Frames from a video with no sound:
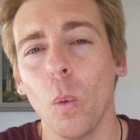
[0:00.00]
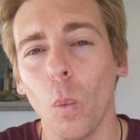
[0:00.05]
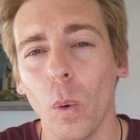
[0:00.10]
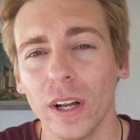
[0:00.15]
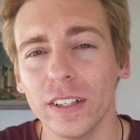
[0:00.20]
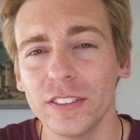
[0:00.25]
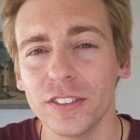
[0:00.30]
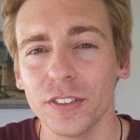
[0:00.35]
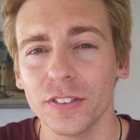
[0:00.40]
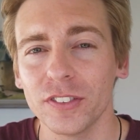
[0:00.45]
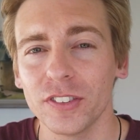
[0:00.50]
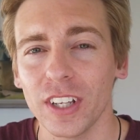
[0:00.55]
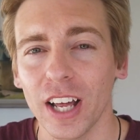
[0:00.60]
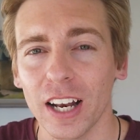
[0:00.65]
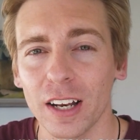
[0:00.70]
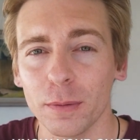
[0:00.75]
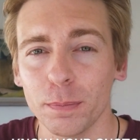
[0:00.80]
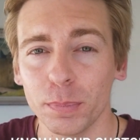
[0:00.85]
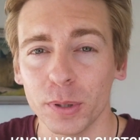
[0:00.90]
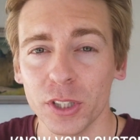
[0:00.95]
Once you've
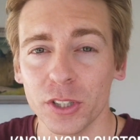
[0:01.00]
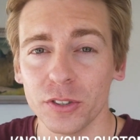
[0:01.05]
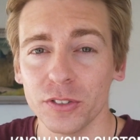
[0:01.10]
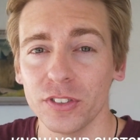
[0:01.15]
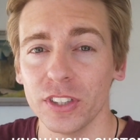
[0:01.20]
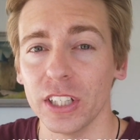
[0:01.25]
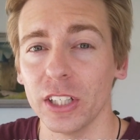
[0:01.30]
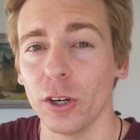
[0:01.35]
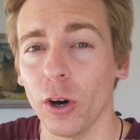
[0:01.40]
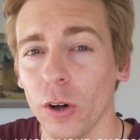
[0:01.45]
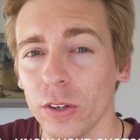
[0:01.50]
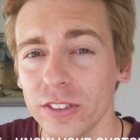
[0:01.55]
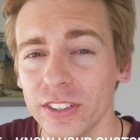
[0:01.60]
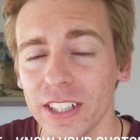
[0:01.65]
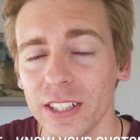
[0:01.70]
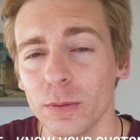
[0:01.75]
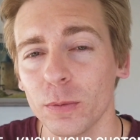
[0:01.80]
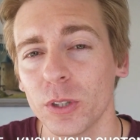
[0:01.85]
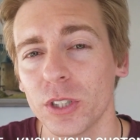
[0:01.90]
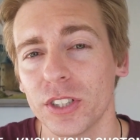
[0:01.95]
started producing
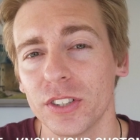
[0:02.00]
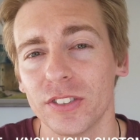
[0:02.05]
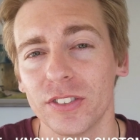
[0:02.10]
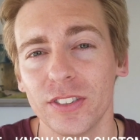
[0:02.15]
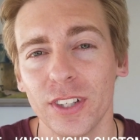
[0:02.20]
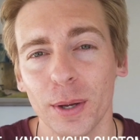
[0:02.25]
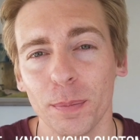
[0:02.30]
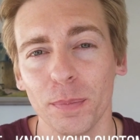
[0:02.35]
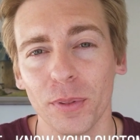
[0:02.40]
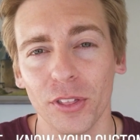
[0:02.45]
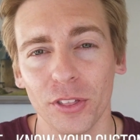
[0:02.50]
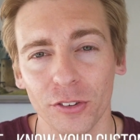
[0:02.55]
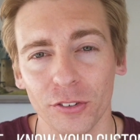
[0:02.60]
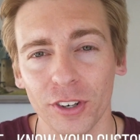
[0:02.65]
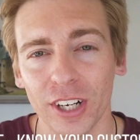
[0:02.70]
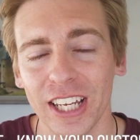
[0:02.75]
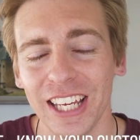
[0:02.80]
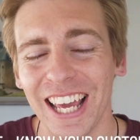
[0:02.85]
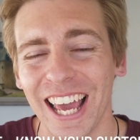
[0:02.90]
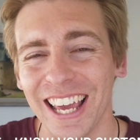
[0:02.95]
content, which is tip
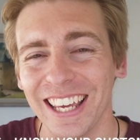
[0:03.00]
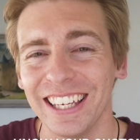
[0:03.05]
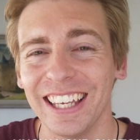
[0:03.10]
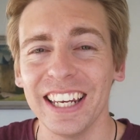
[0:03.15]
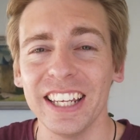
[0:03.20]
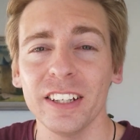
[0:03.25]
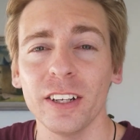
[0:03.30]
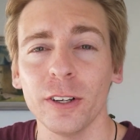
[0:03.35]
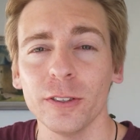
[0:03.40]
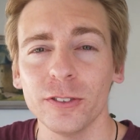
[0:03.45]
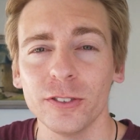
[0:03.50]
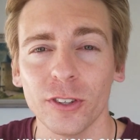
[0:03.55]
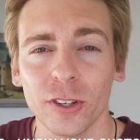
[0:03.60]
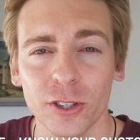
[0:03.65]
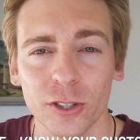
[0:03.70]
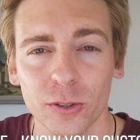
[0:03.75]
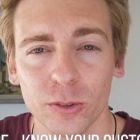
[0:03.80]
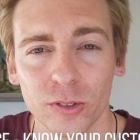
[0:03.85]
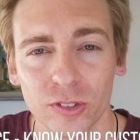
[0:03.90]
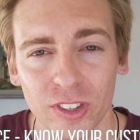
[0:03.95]
3, and getting those
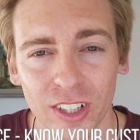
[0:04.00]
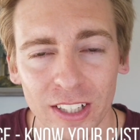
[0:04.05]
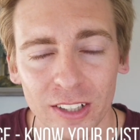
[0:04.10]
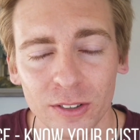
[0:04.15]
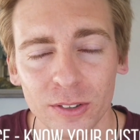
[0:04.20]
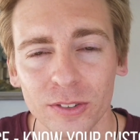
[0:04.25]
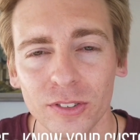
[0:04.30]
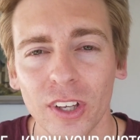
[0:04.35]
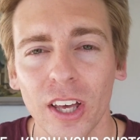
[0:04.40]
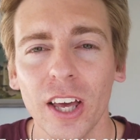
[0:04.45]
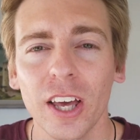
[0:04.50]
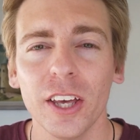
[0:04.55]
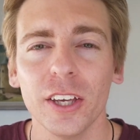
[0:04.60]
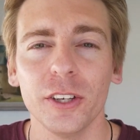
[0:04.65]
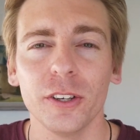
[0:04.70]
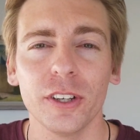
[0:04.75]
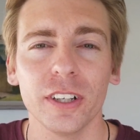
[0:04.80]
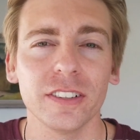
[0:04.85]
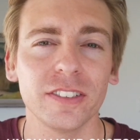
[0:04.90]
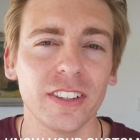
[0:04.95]
social signals,
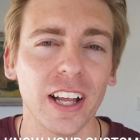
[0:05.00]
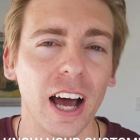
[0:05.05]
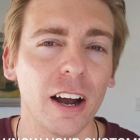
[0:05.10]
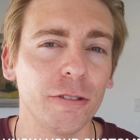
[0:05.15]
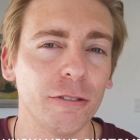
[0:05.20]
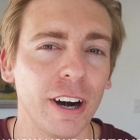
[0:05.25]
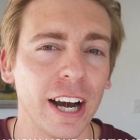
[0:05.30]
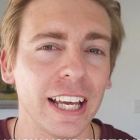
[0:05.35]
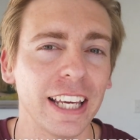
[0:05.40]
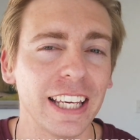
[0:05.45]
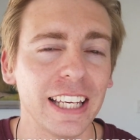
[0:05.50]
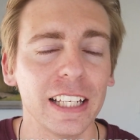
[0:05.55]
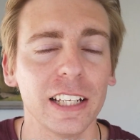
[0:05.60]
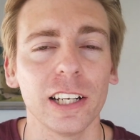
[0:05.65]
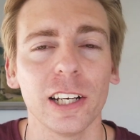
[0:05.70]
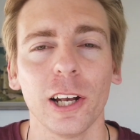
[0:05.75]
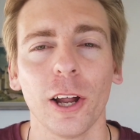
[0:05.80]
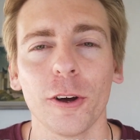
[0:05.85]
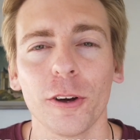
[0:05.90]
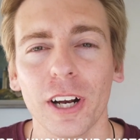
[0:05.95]
you're going to start ranking
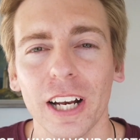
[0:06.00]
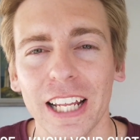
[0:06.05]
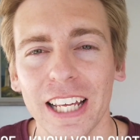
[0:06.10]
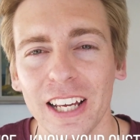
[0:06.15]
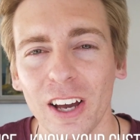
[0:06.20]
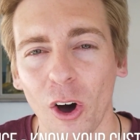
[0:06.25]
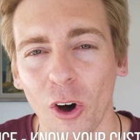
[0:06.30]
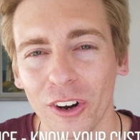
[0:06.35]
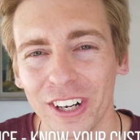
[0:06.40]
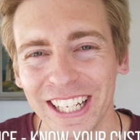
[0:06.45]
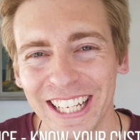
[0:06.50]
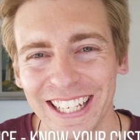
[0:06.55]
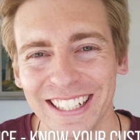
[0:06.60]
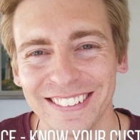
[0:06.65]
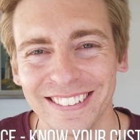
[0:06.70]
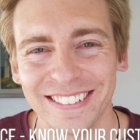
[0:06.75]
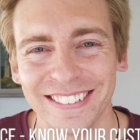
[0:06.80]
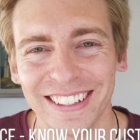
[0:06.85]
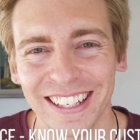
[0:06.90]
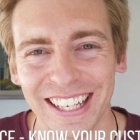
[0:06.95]
locally on
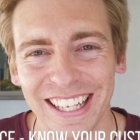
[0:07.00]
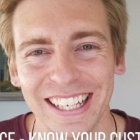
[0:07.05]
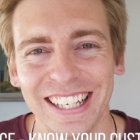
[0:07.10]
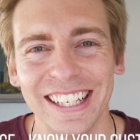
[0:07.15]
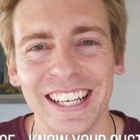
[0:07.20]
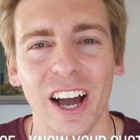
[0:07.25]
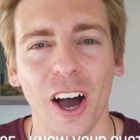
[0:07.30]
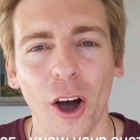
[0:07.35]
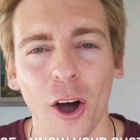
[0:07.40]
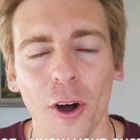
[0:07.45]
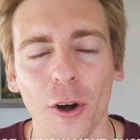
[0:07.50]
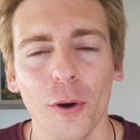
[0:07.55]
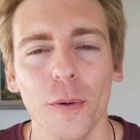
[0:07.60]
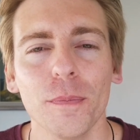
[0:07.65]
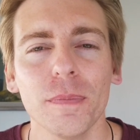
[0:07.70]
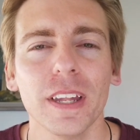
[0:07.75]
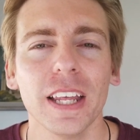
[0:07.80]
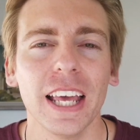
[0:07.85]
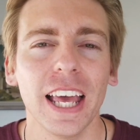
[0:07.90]
SEO.